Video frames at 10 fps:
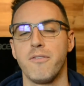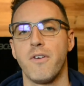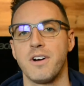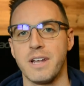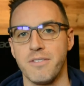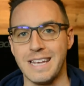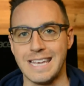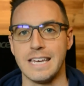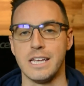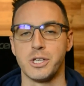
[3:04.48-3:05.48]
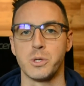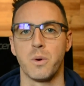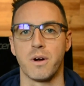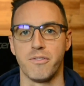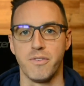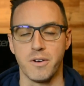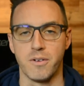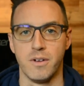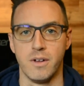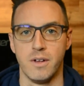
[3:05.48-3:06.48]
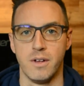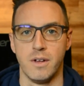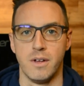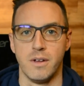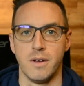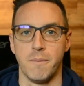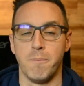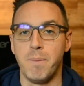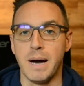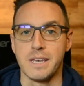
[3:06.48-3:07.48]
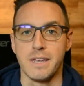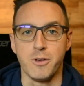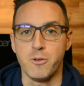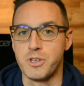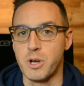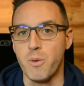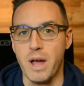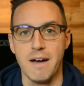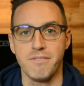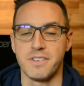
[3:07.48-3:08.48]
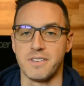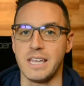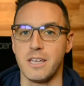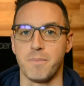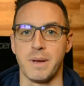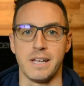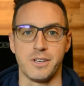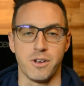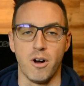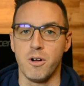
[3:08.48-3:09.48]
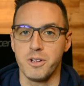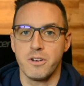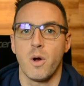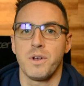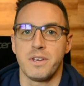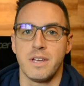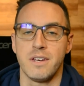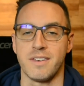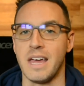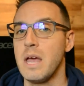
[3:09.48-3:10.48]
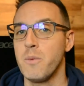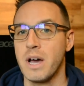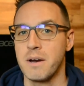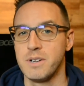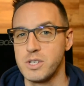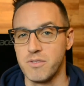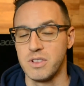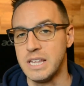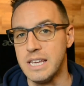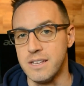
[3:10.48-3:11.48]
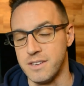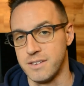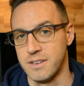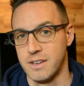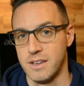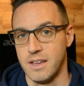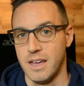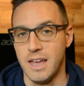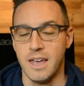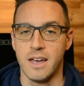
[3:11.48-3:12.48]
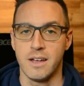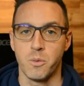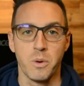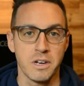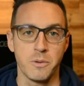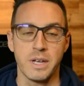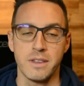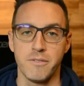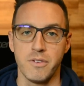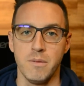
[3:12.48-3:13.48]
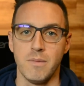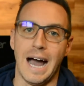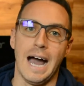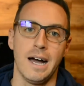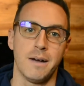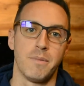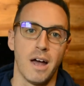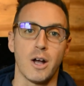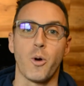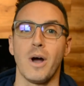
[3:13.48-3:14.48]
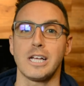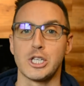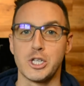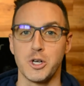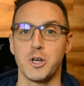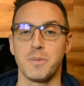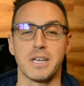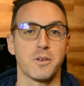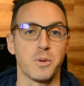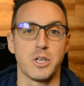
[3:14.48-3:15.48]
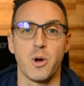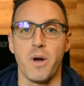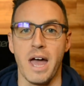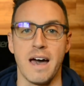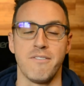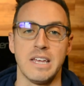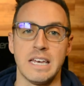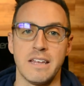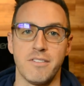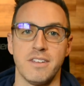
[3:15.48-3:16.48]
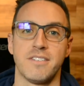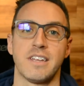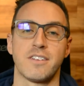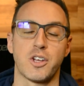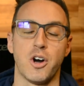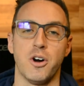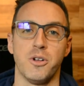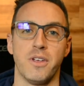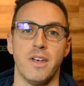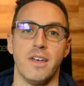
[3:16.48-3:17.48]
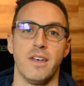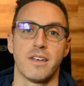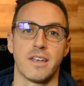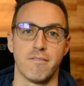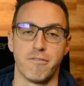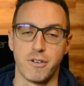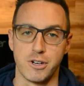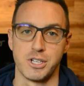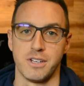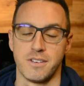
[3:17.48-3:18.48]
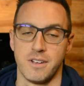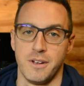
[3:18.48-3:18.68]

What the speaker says: far down they get into our funnel. But if you don't have this thank you page, all you're going to get is, hey, we got a bunch of leads. And where did we get them from? I'm not quite sure because we don't have any of these things called conversions.